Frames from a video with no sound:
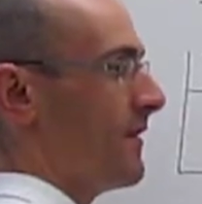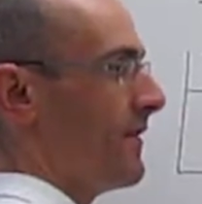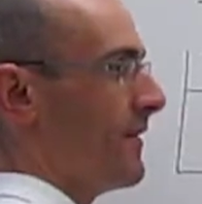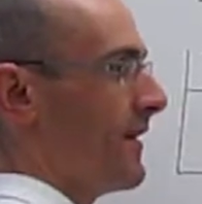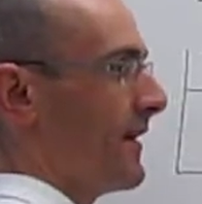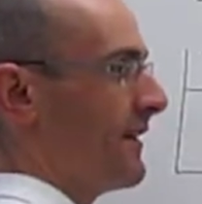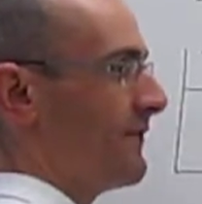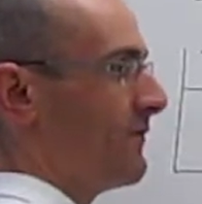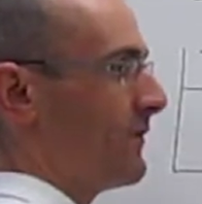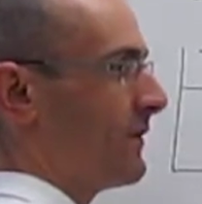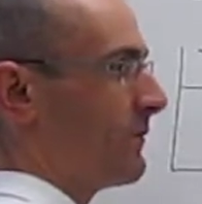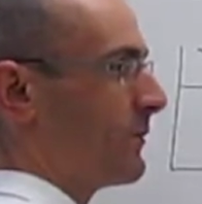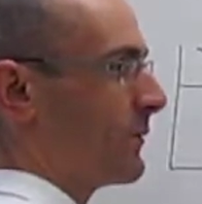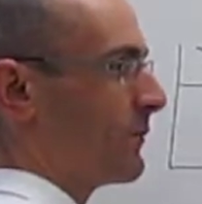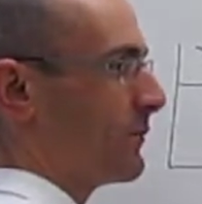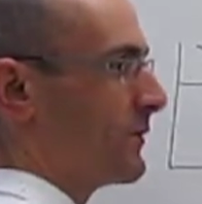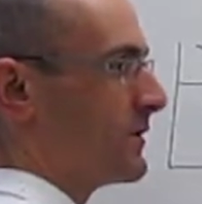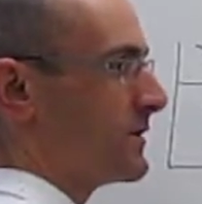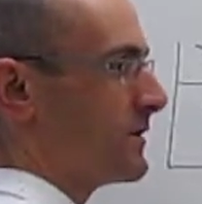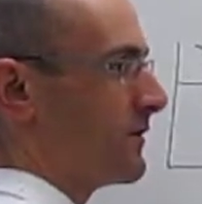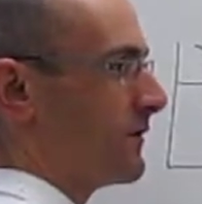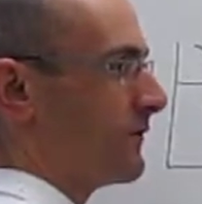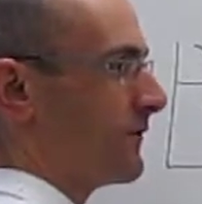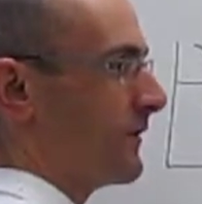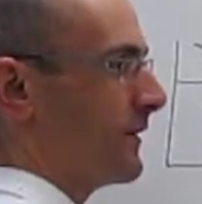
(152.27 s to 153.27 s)
That vapor
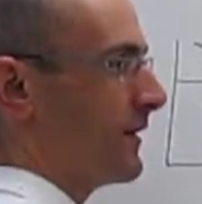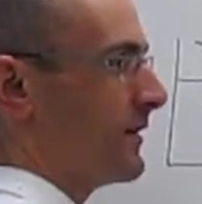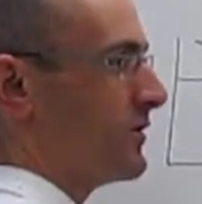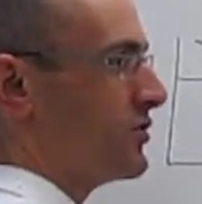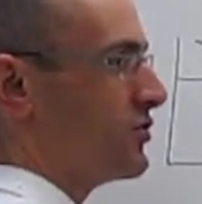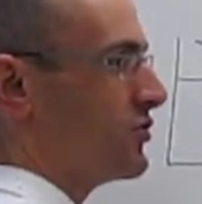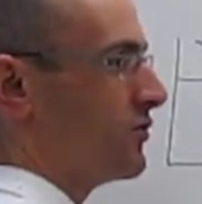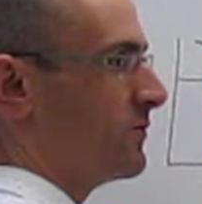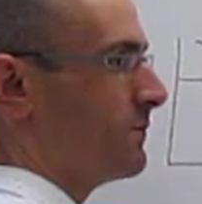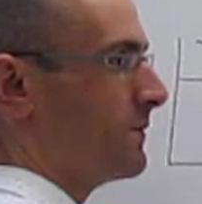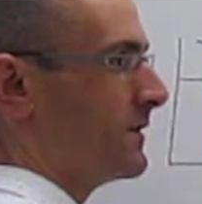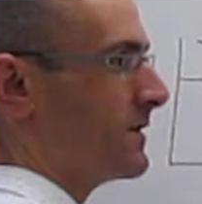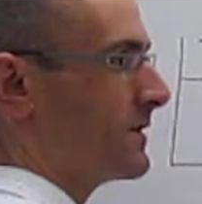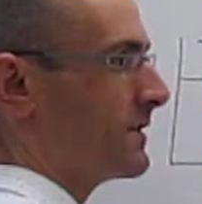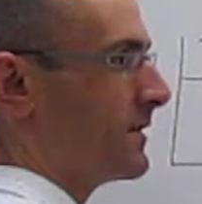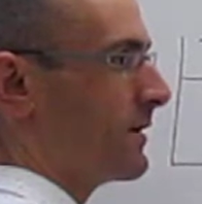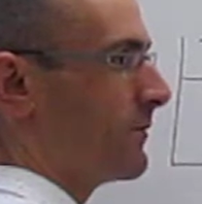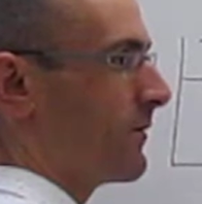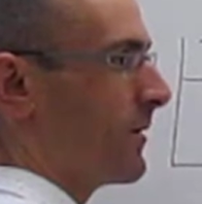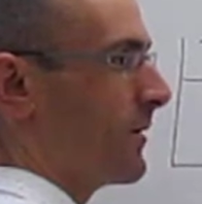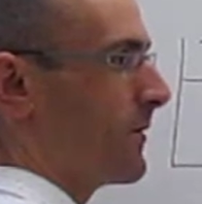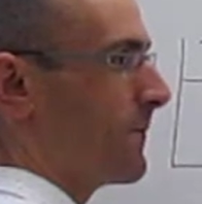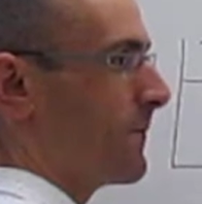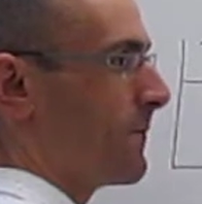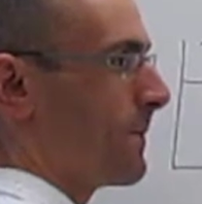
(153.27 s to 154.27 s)
pressure of A should be
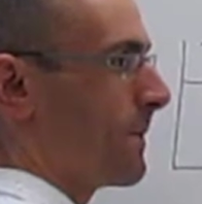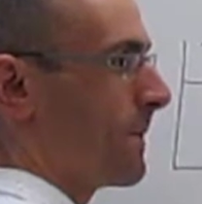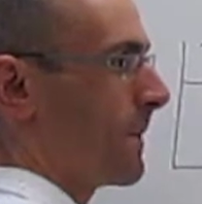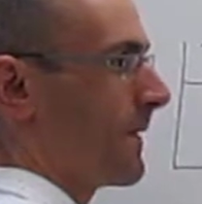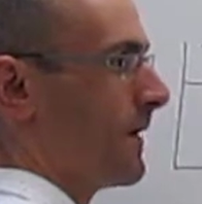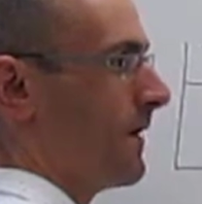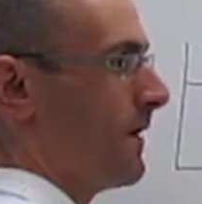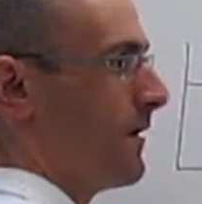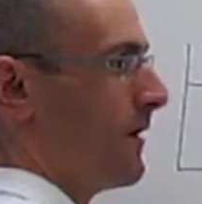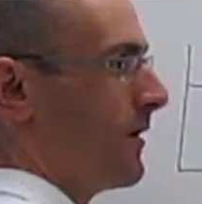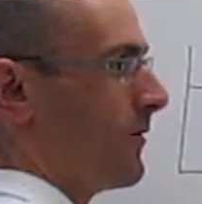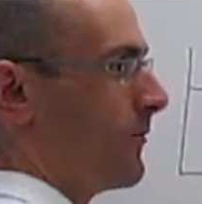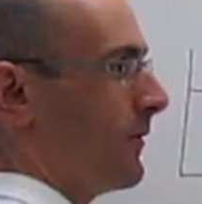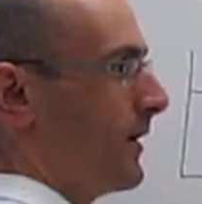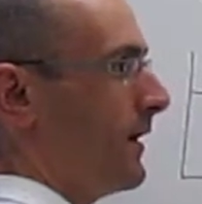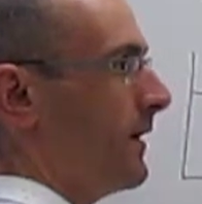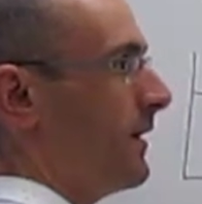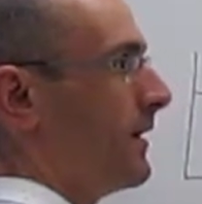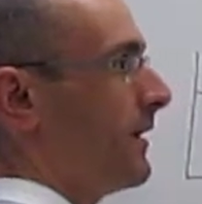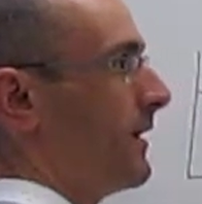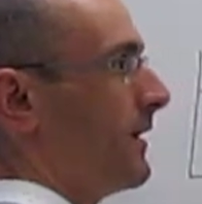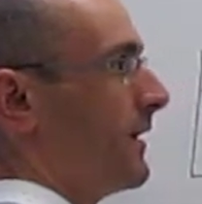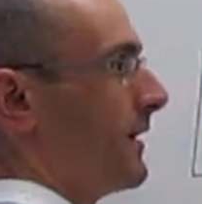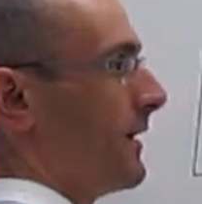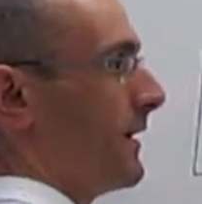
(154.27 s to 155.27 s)
zero, right?
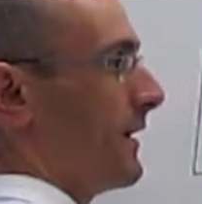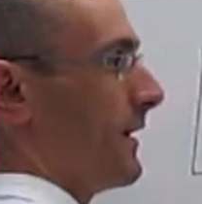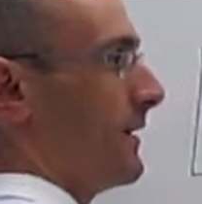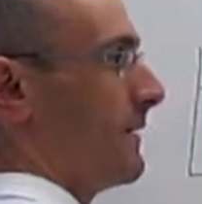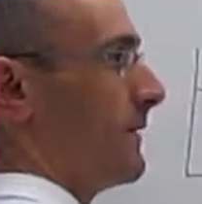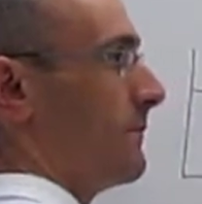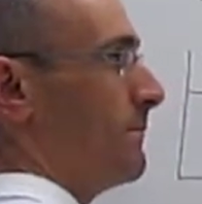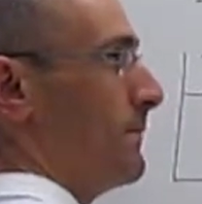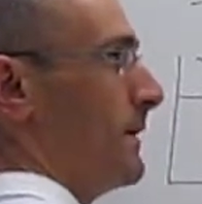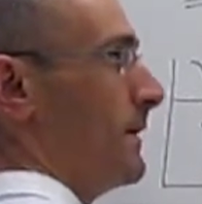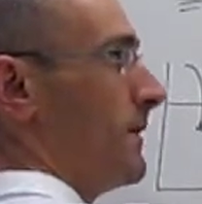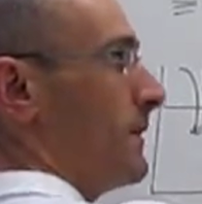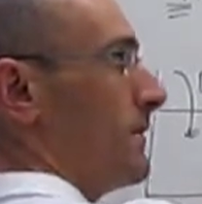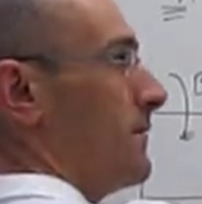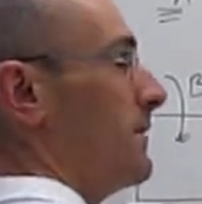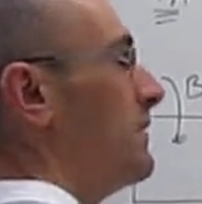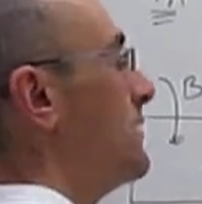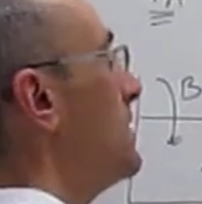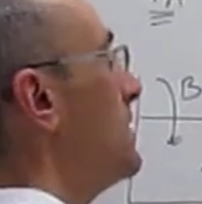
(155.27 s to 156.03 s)
In the middle,